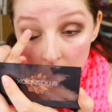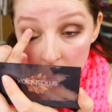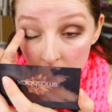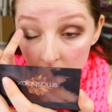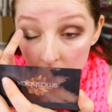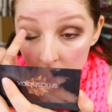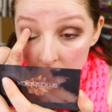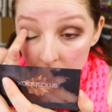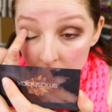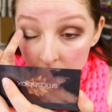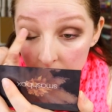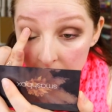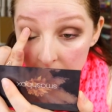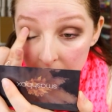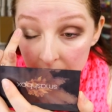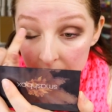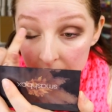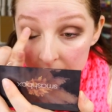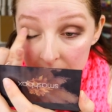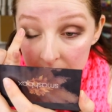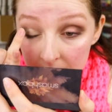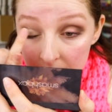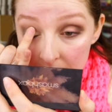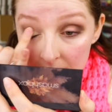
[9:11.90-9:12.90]
Ooh,
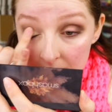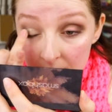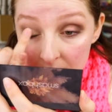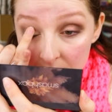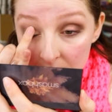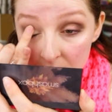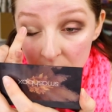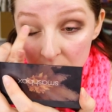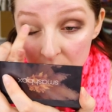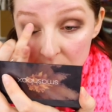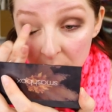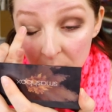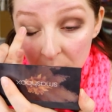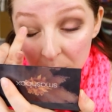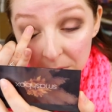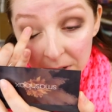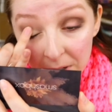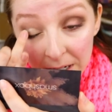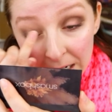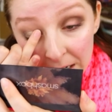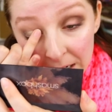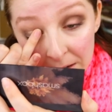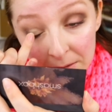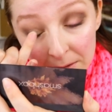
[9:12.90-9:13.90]
yes. This is so
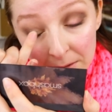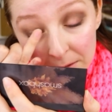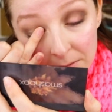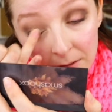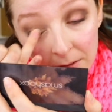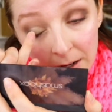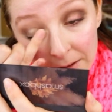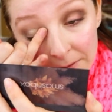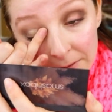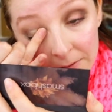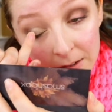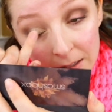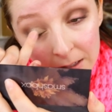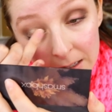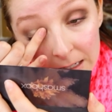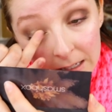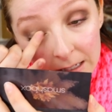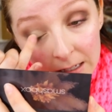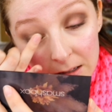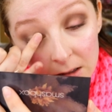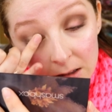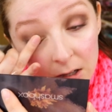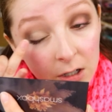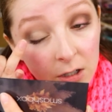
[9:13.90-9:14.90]
pretty. Oh, I feel
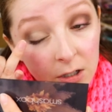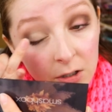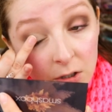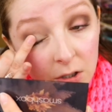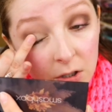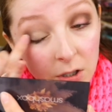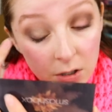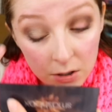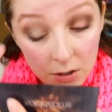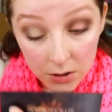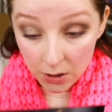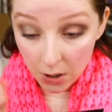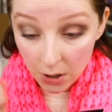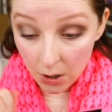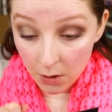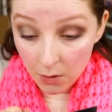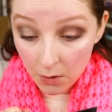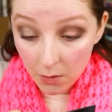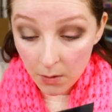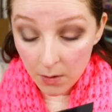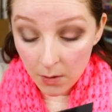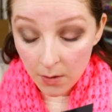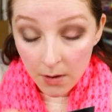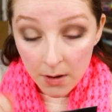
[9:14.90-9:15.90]
like it looks
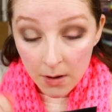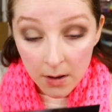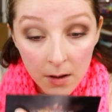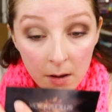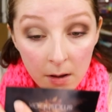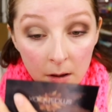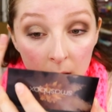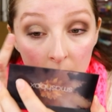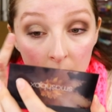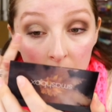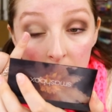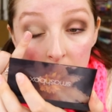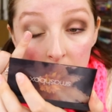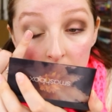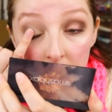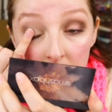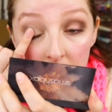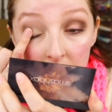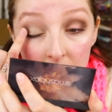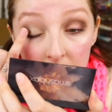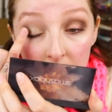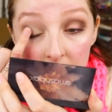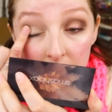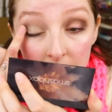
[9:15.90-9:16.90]
so
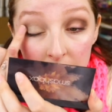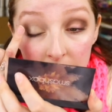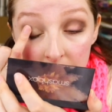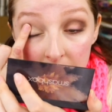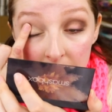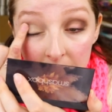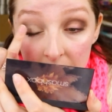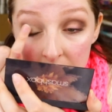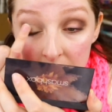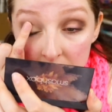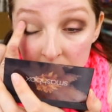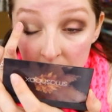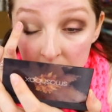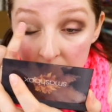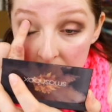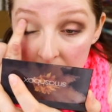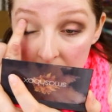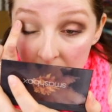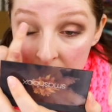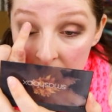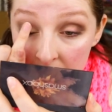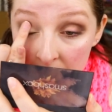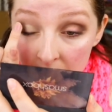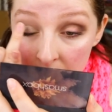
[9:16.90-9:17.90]
perfect with
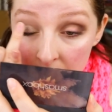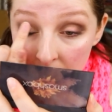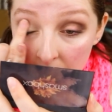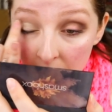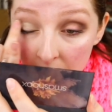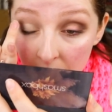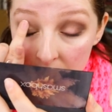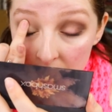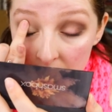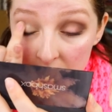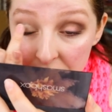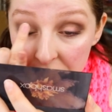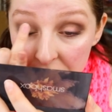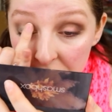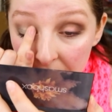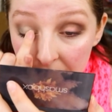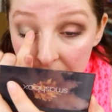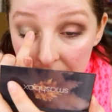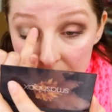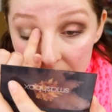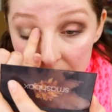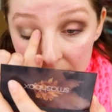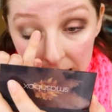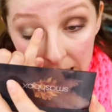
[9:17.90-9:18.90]
the other
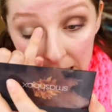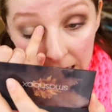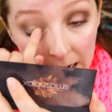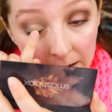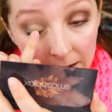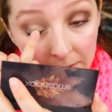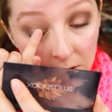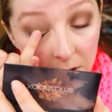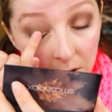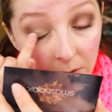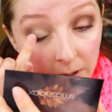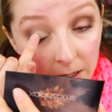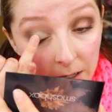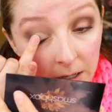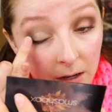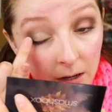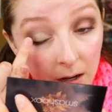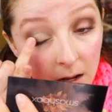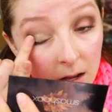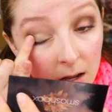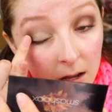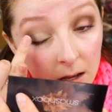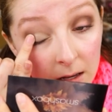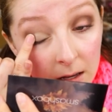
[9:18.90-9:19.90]
shades I have going
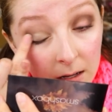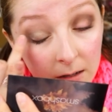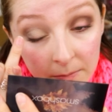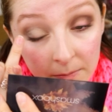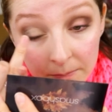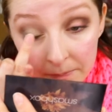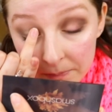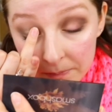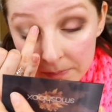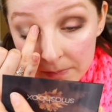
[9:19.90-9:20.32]
on.